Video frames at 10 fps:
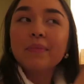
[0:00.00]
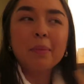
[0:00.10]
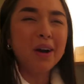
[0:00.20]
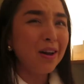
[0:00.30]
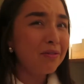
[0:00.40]

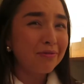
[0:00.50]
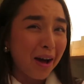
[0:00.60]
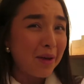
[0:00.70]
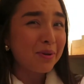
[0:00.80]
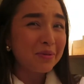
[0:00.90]
I'm kind of
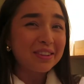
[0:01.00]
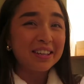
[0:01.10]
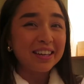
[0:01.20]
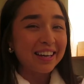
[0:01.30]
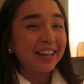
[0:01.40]
vibing with
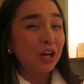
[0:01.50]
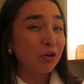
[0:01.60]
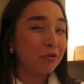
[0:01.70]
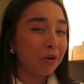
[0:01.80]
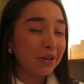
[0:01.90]
the
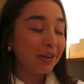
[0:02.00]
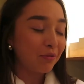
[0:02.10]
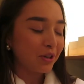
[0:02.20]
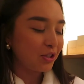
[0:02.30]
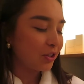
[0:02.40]
croaky
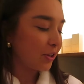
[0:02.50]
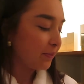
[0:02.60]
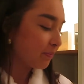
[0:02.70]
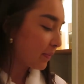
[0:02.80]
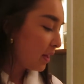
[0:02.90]
voice, you
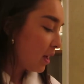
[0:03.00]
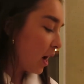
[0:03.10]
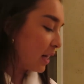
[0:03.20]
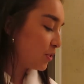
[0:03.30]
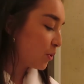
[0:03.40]
know.
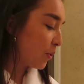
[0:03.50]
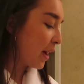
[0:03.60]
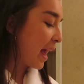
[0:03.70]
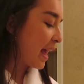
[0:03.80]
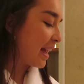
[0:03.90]
I saw
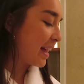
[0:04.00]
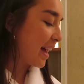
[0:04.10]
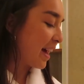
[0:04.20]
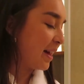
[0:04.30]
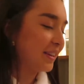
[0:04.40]

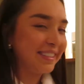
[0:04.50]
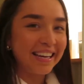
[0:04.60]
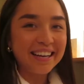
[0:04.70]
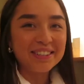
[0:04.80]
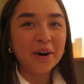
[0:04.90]
a
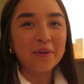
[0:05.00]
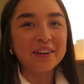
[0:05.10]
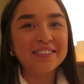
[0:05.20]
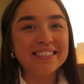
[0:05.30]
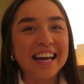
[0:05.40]
TikTok
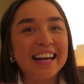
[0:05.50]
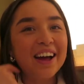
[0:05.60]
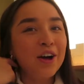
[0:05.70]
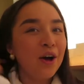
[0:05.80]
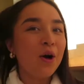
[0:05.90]
where it was like,
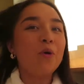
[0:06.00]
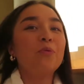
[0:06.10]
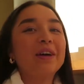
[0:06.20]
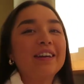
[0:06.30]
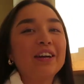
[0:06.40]

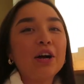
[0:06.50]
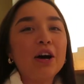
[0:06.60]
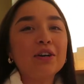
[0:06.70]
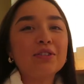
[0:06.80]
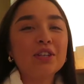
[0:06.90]
when the
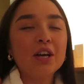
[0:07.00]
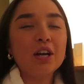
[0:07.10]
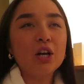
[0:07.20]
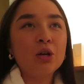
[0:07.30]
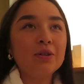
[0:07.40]
girl
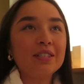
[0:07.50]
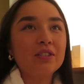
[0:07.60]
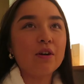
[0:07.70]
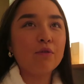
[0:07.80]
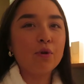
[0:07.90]

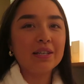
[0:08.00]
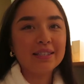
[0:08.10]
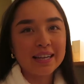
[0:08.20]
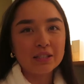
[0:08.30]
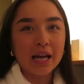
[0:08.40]
loses her voice
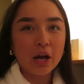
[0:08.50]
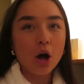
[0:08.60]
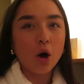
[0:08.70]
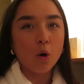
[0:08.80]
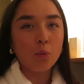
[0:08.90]
and that's like
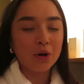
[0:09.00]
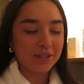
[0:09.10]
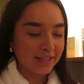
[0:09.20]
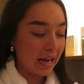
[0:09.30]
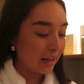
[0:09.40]
her whole
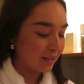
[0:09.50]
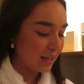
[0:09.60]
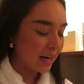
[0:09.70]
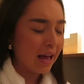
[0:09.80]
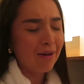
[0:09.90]

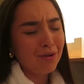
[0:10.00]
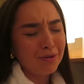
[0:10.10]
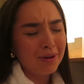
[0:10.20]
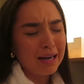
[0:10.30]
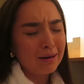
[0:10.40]
personality, like,
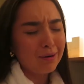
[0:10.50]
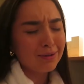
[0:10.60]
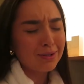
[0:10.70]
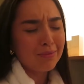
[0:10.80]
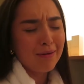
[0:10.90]
oh, I
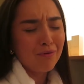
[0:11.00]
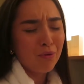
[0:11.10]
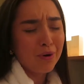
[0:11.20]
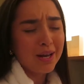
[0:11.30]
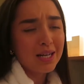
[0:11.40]
lost my
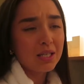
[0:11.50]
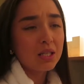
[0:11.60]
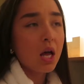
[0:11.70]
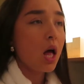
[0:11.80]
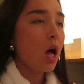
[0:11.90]
voice.
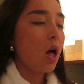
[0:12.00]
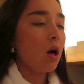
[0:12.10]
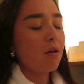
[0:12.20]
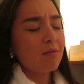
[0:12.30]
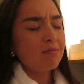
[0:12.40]

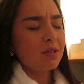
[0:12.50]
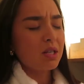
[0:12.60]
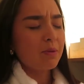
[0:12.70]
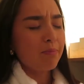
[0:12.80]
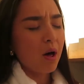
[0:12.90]
I'm
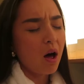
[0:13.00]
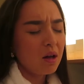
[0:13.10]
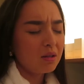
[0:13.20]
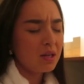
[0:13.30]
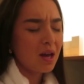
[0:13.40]
such a
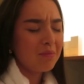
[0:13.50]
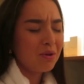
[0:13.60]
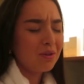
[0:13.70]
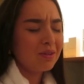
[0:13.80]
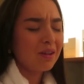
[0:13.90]
party
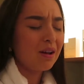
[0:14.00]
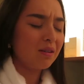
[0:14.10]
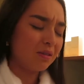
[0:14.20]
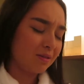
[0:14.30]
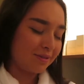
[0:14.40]
animal,
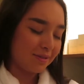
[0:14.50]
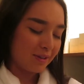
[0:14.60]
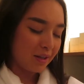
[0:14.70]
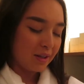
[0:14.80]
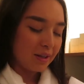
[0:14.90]
oh.